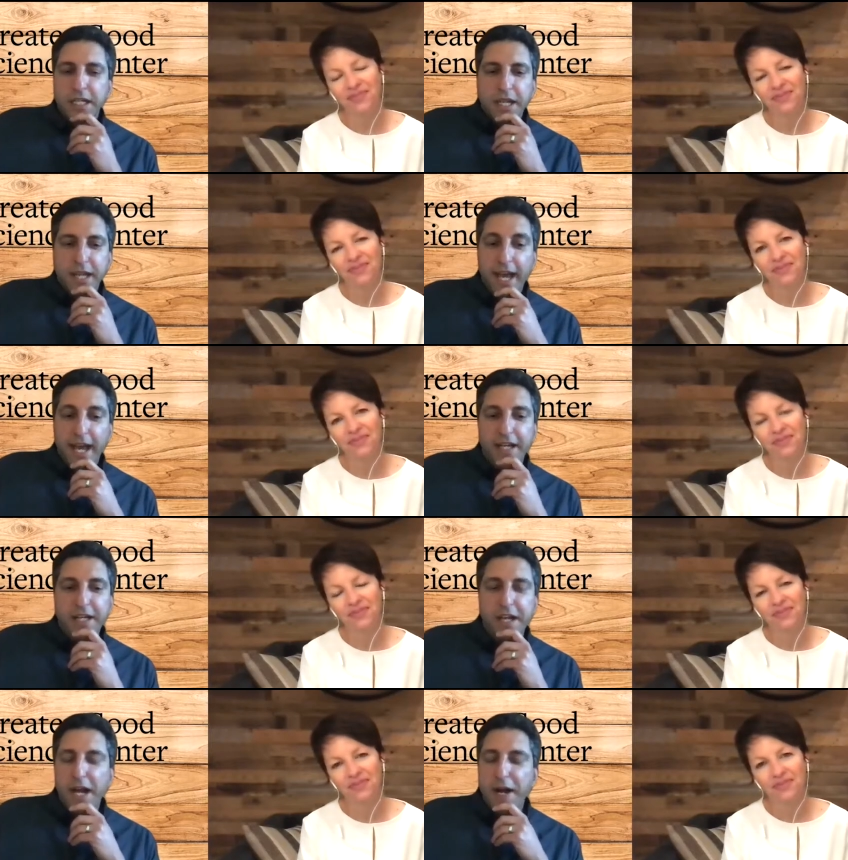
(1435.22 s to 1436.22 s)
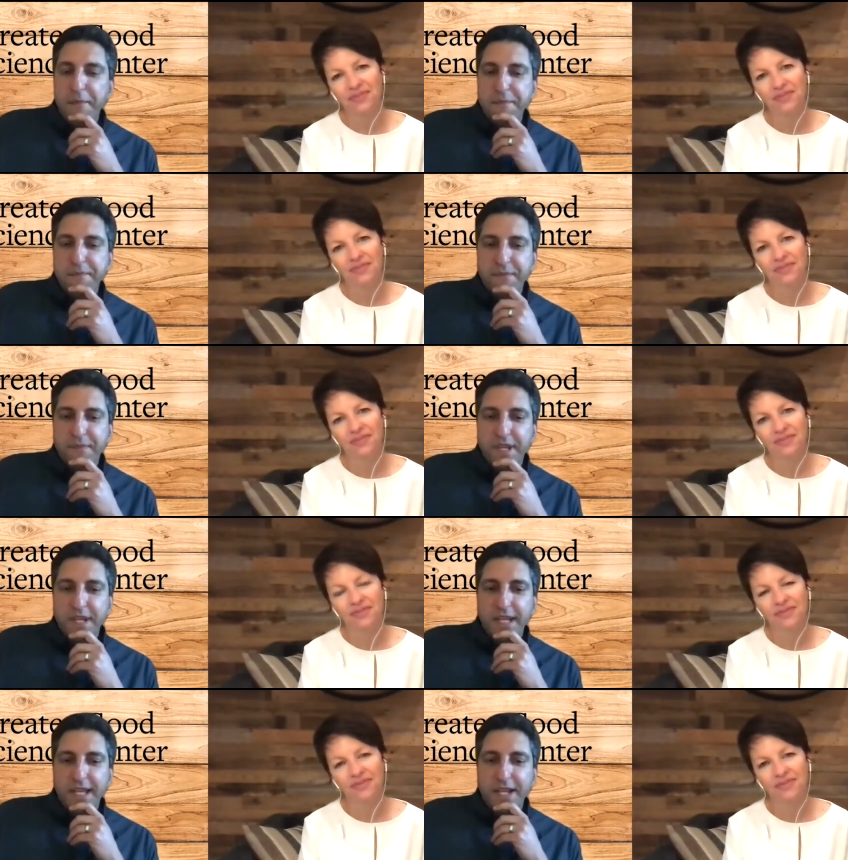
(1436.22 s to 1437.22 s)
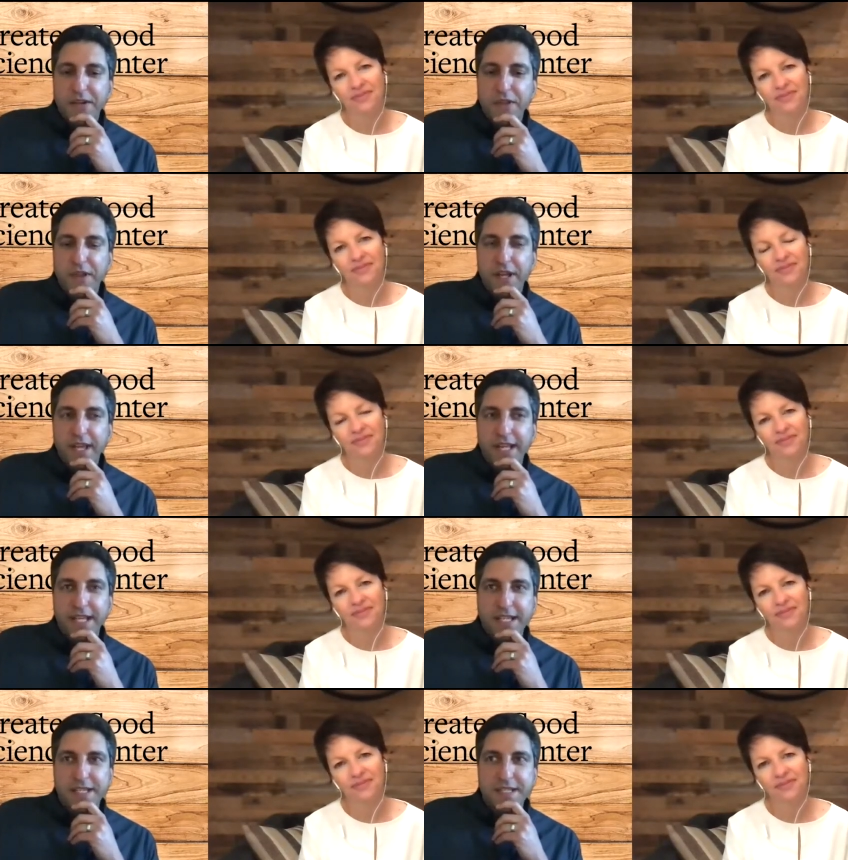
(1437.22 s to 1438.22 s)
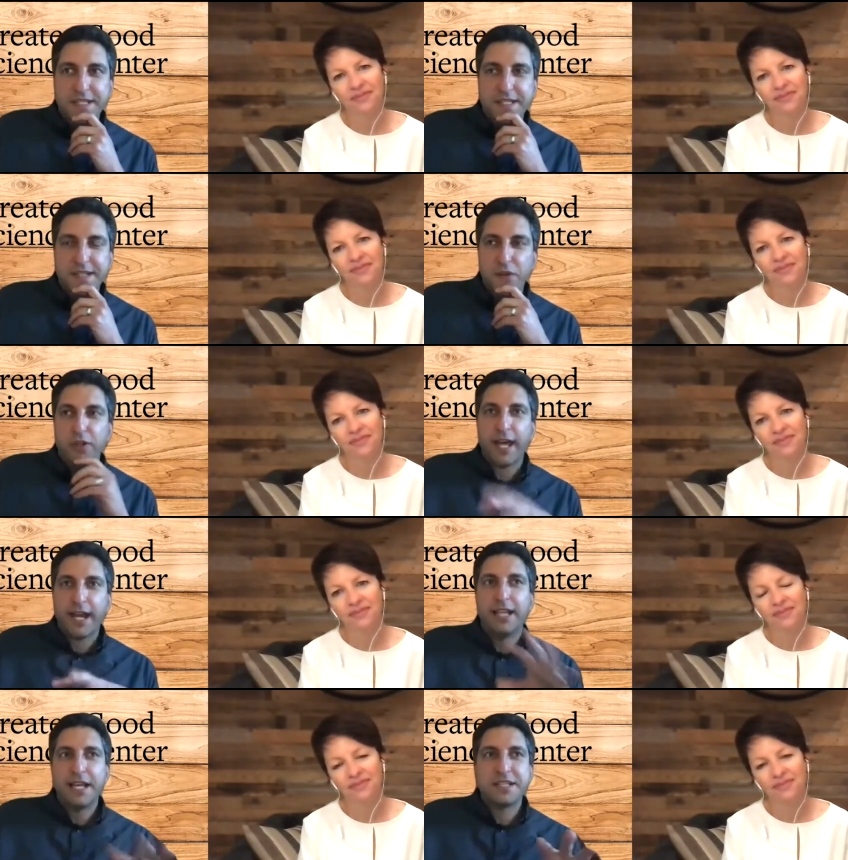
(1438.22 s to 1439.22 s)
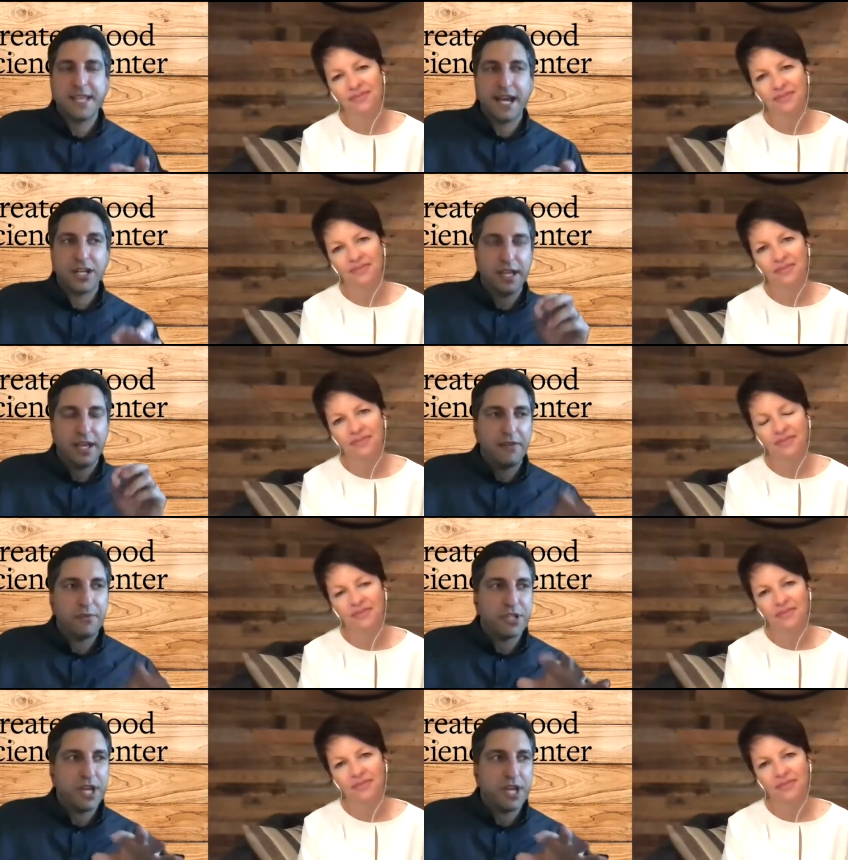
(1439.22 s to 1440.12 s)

Speaker 1: Yeah. Um, you know, there is there are a lot of lessons actually, uh, which I